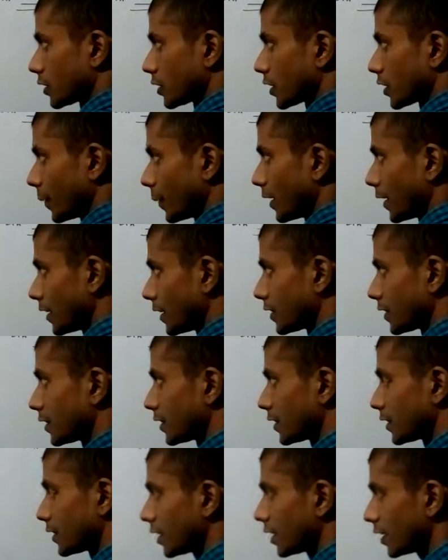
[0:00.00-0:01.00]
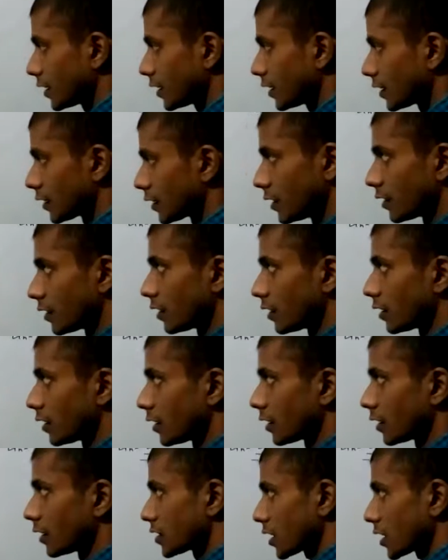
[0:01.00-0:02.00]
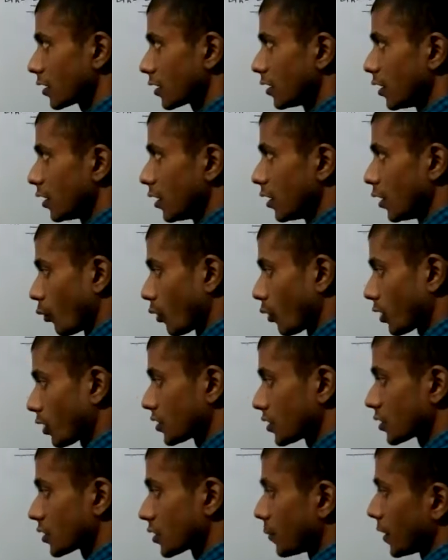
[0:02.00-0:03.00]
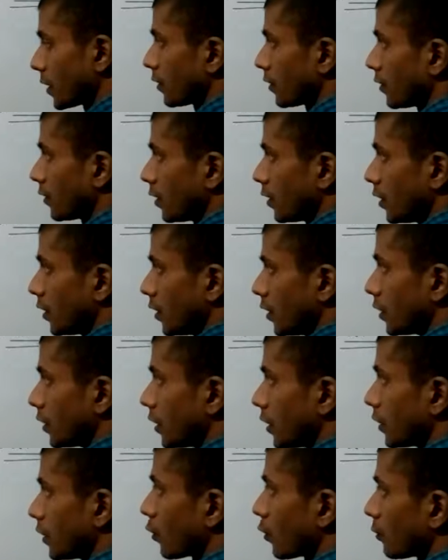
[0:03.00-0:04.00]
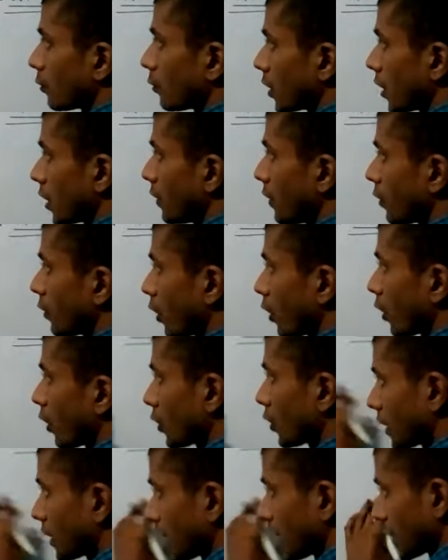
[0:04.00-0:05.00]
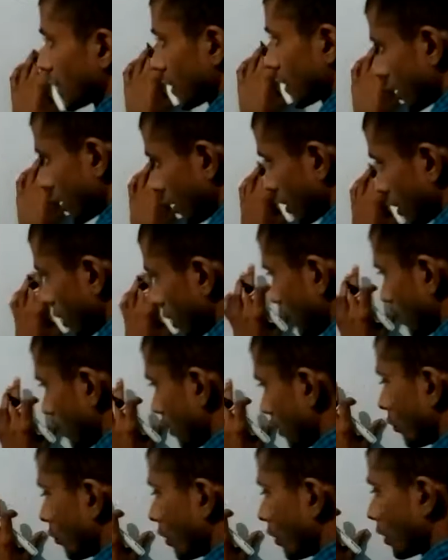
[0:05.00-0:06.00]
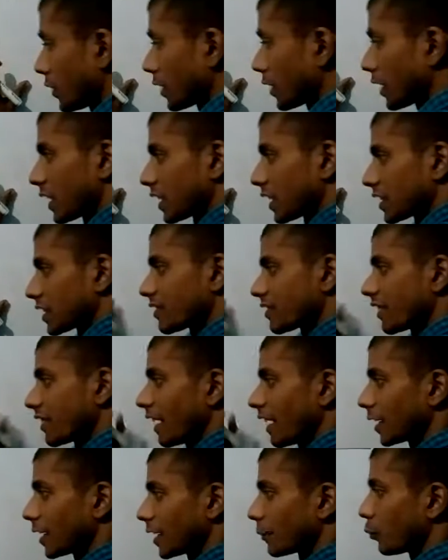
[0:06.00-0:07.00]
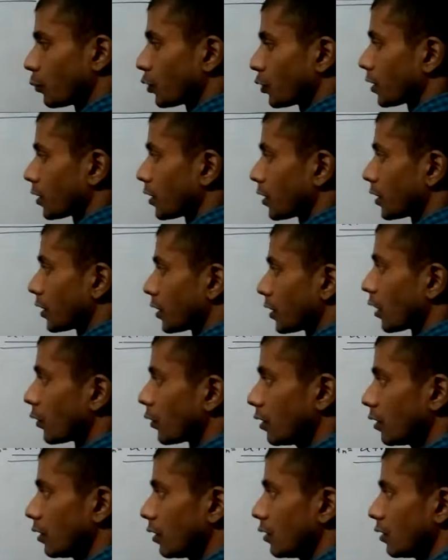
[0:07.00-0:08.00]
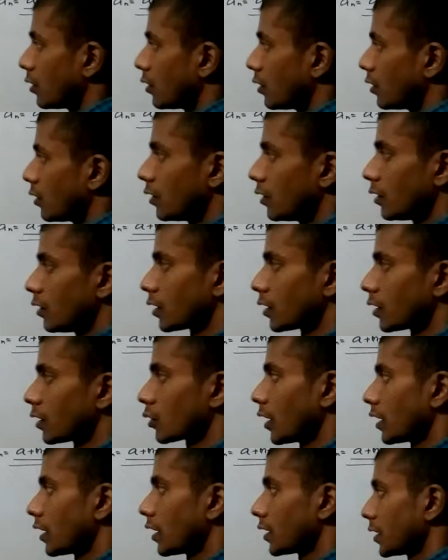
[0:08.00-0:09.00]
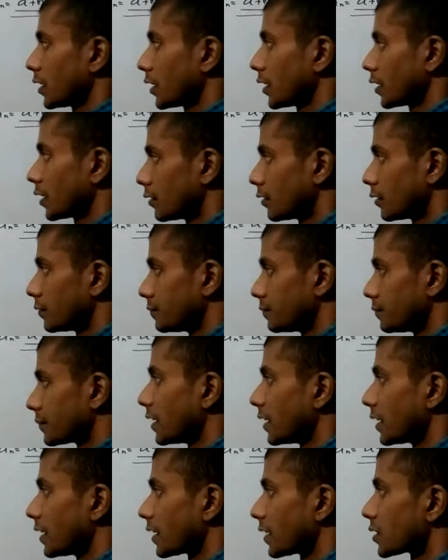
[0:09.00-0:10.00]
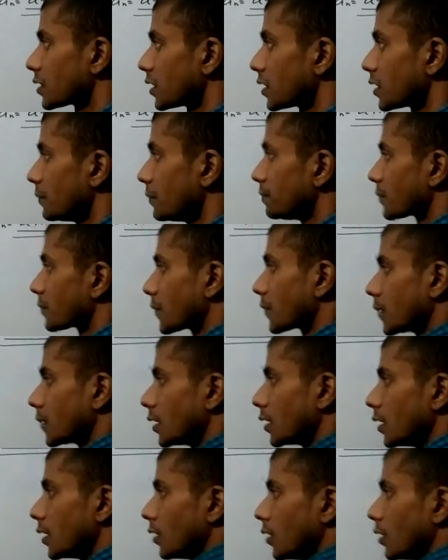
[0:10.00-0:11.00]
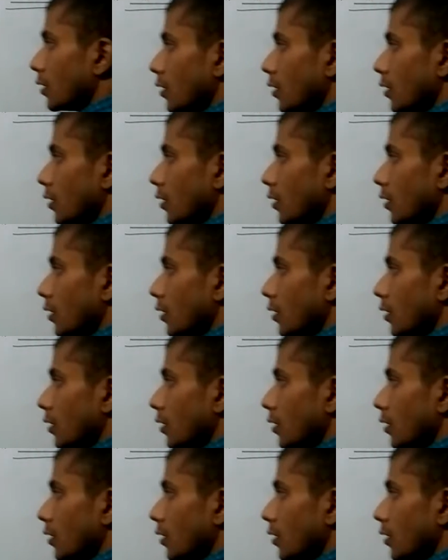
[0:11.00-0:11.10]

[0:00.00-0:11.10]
So let us expand and say, let us check what is coming. Then from the given, what we can extract and put in our required thing. Let us see.